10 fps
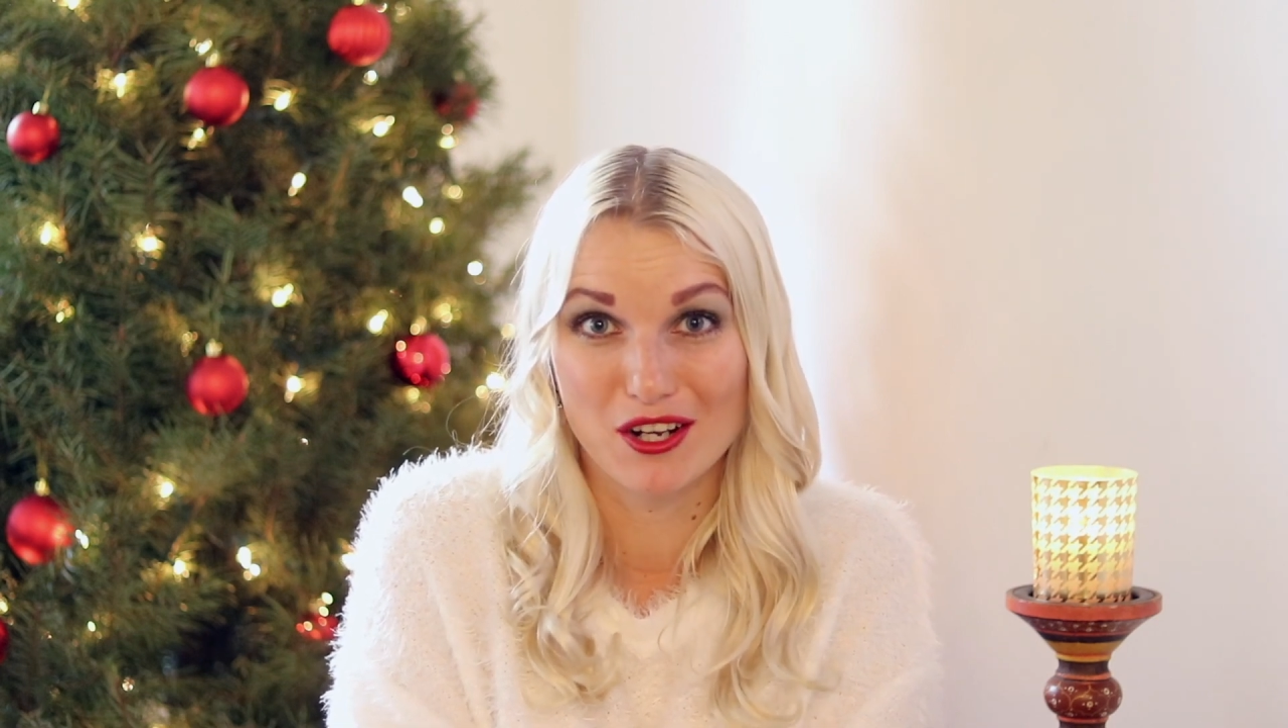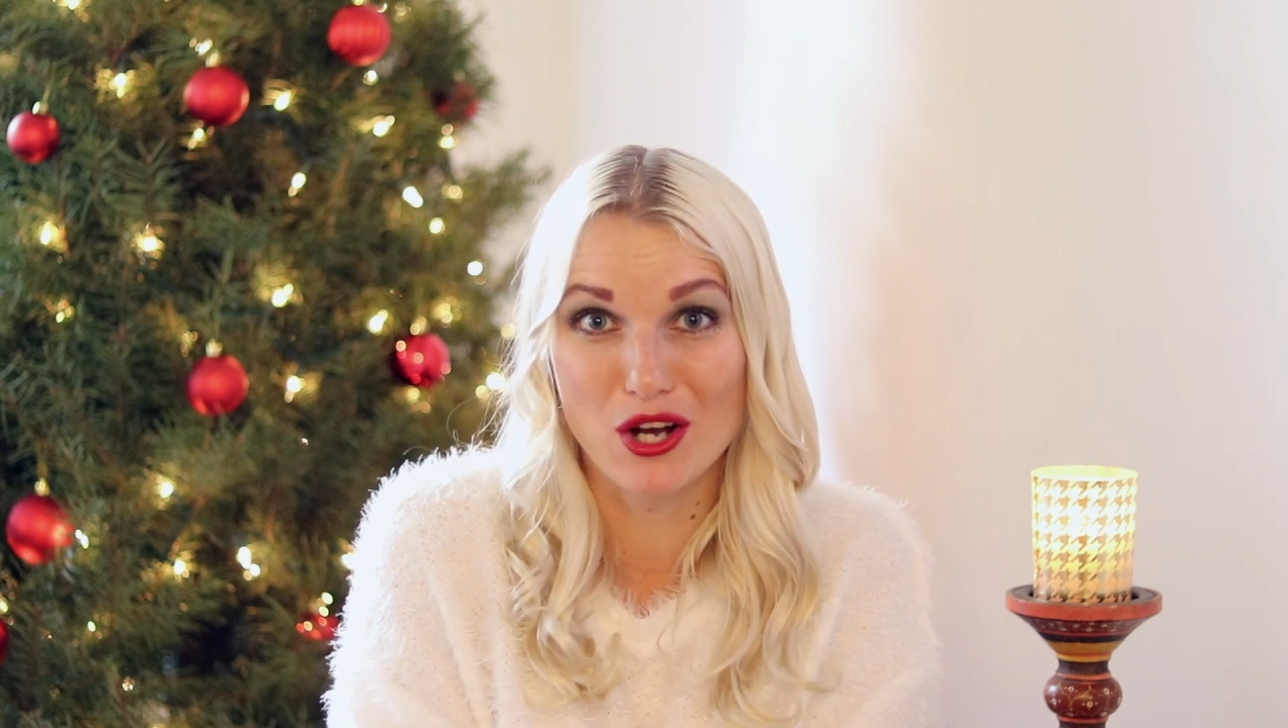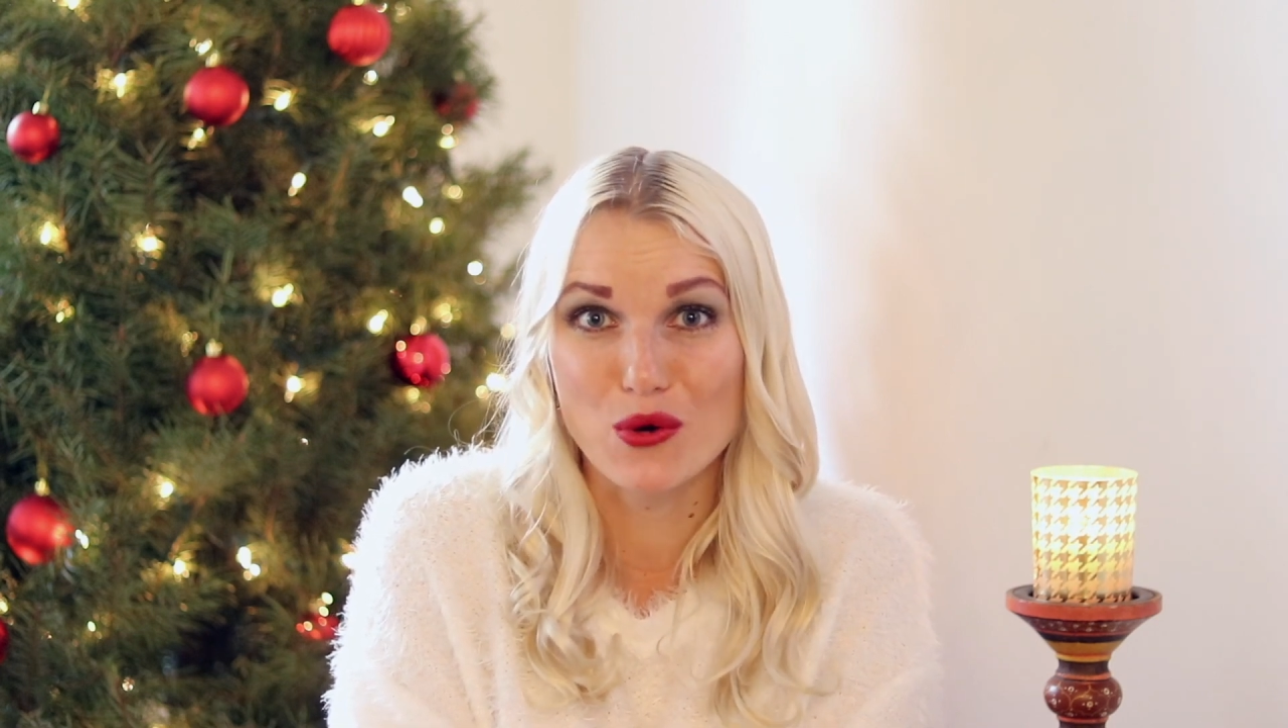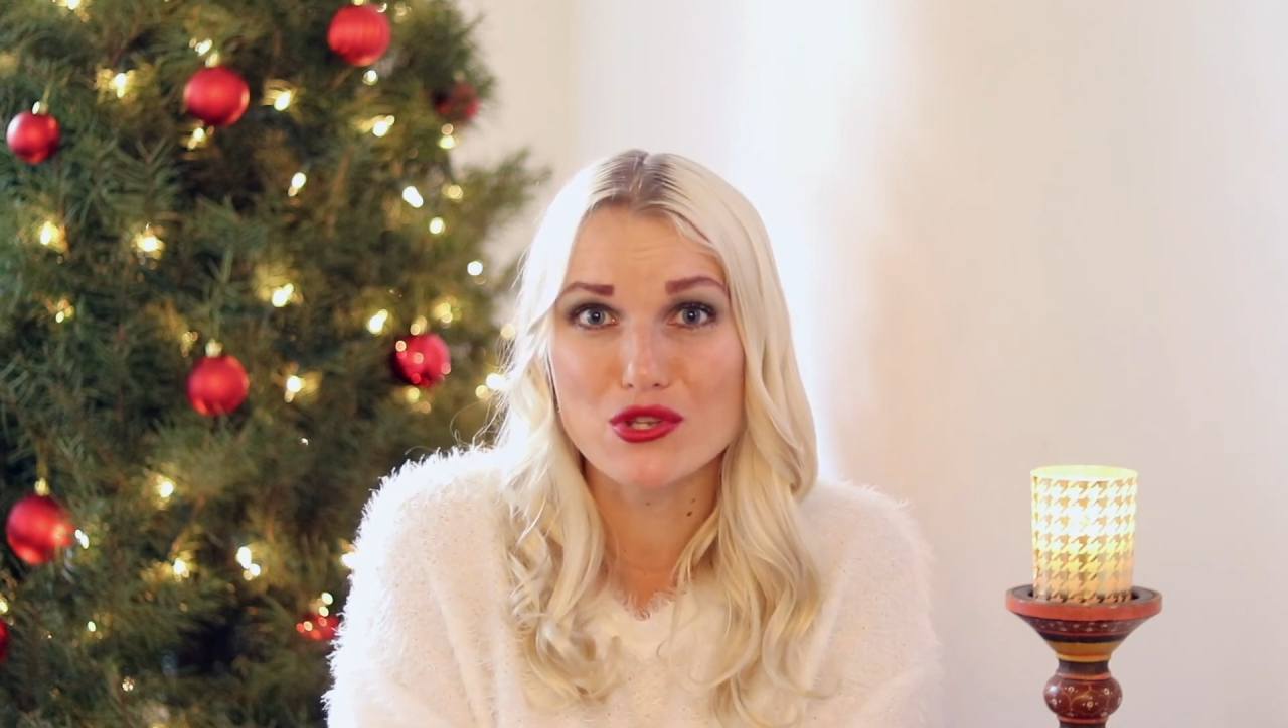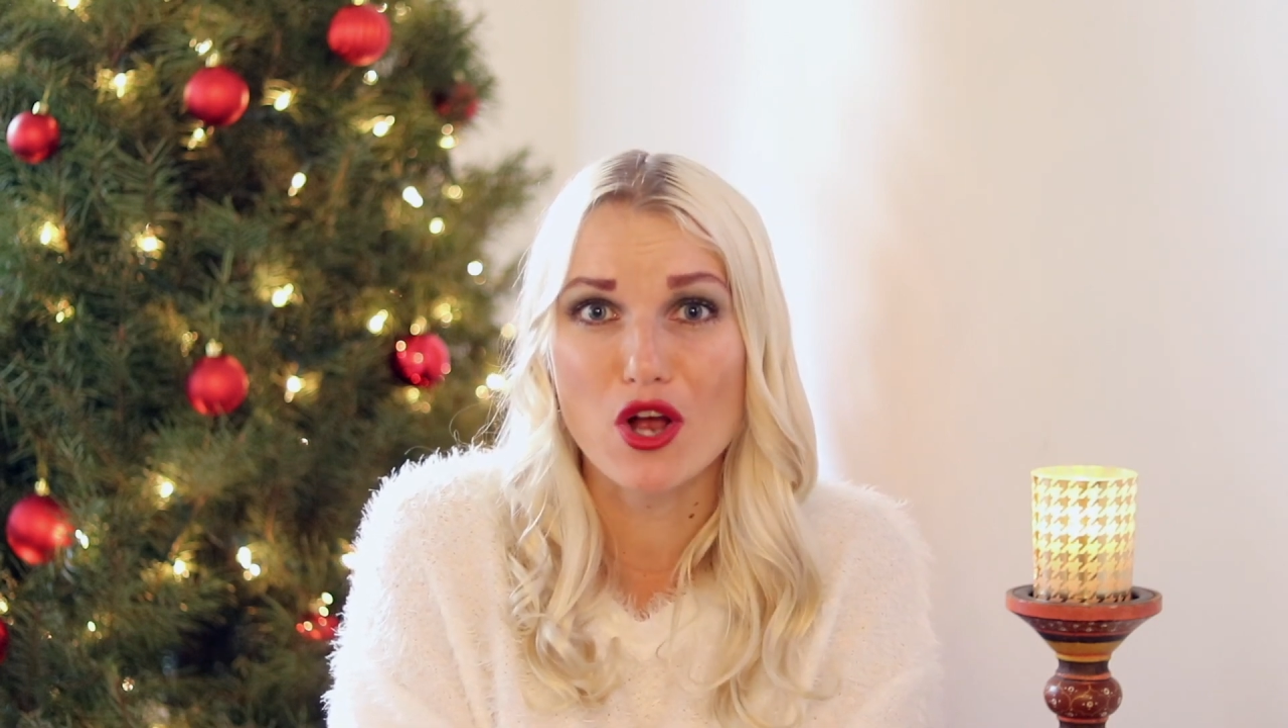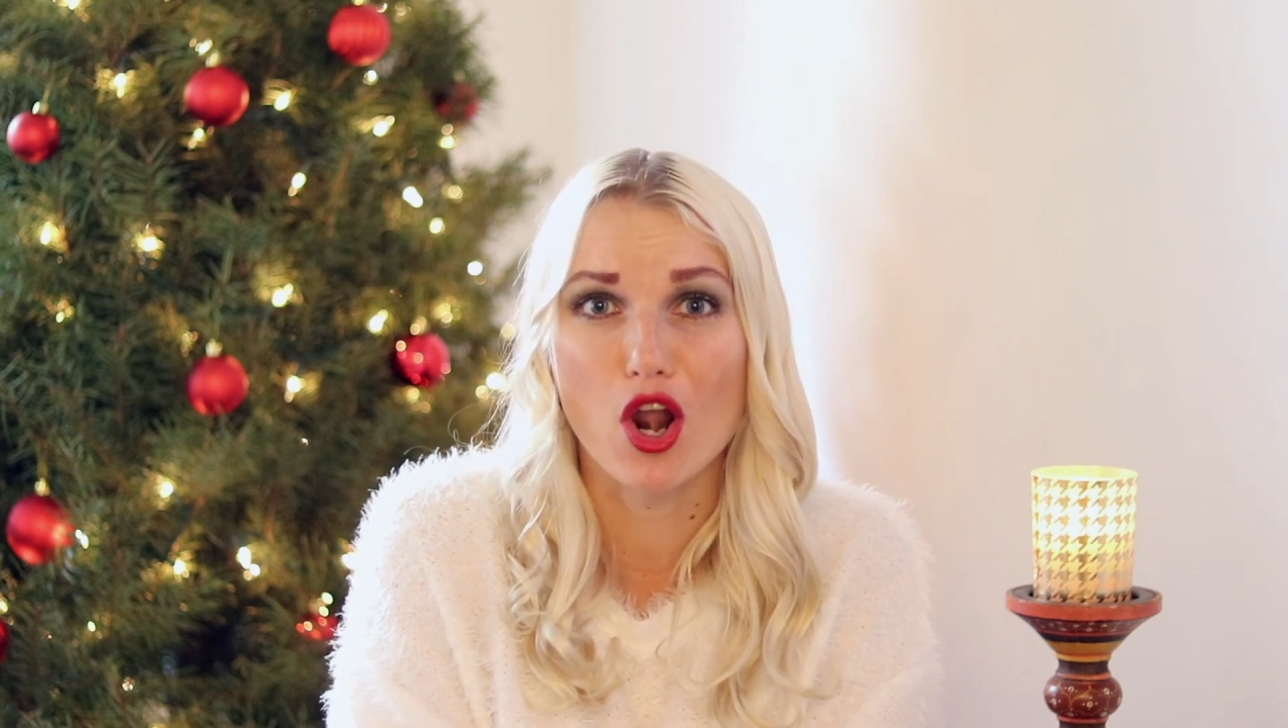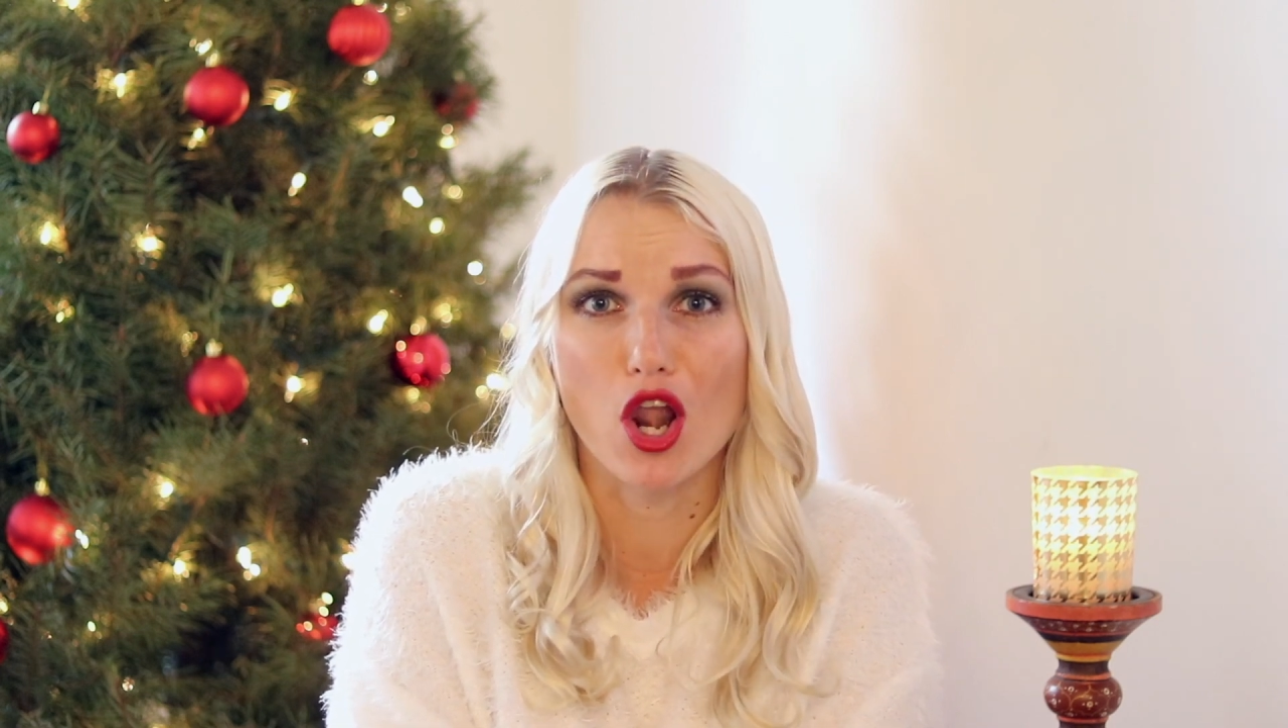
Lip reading: goes a